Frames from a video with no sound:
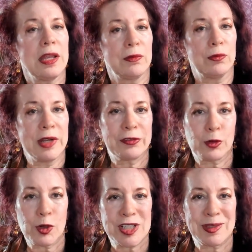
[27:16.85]

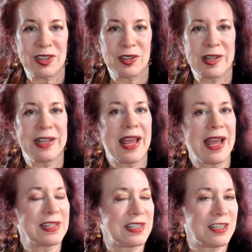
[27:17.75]
reinforcement learning
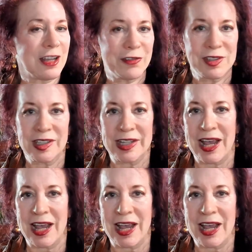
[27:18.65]
has definitely